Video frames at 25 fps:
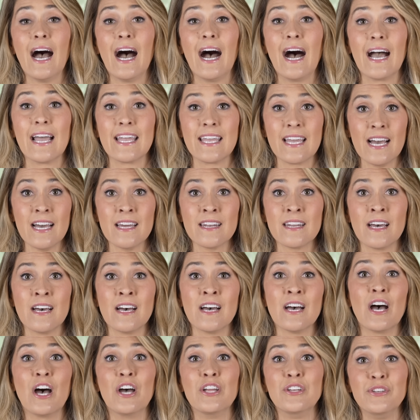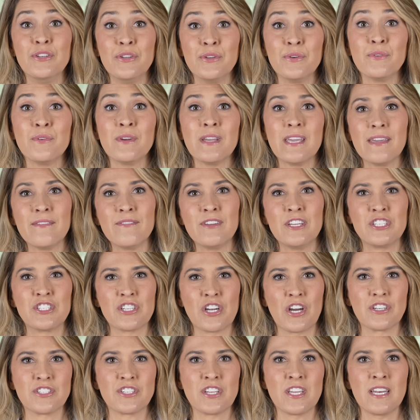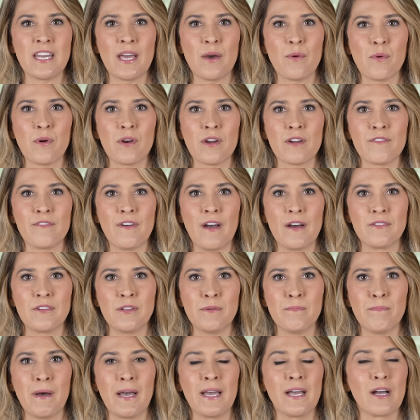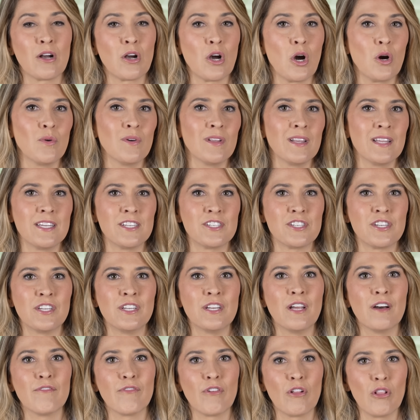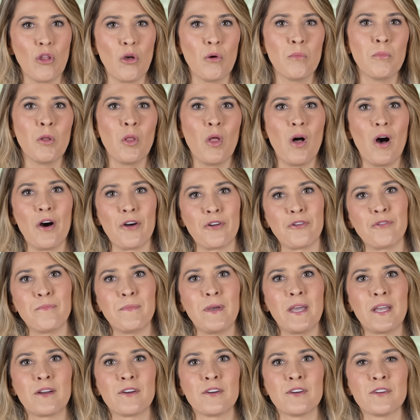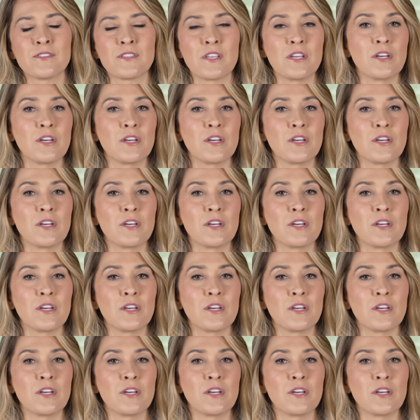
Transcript: Ionna, a new E V charging network founded by a coalition of global automakers